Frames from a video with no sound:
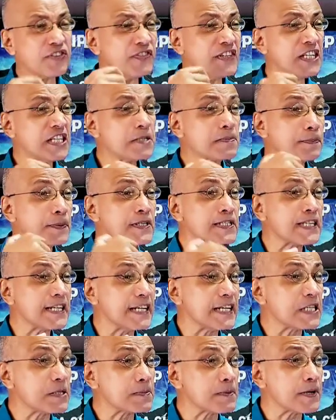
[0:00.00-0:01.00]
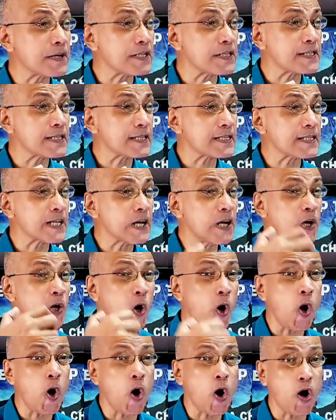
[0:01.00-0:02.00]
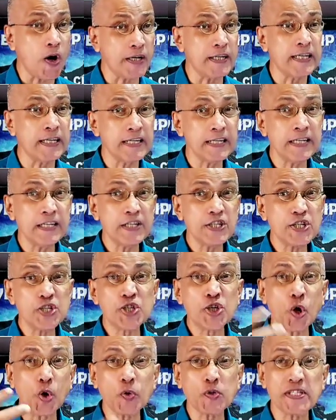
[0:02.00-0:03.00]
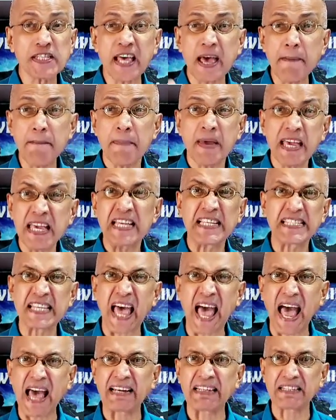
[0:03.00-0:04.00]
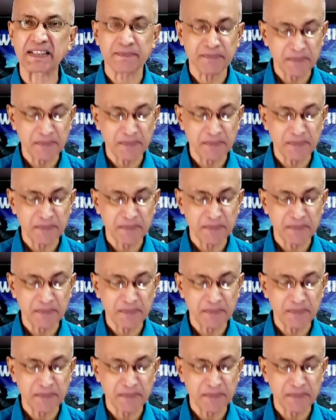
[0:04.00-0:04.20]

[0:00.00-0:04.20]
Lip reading: of these prison experiences, the Lord shows them his hand.